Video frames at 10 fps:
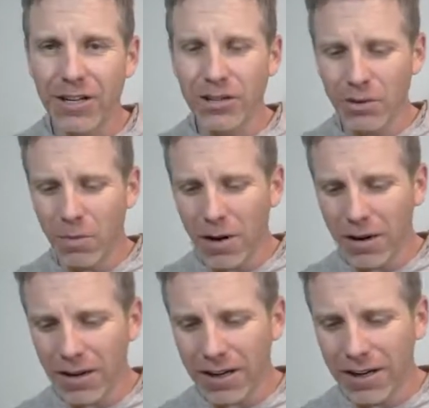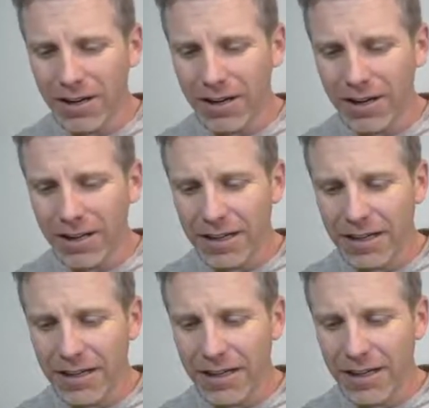should walk
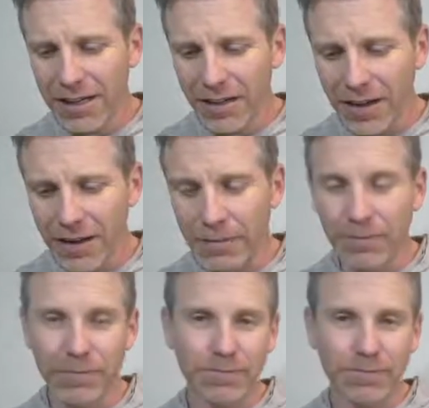in them.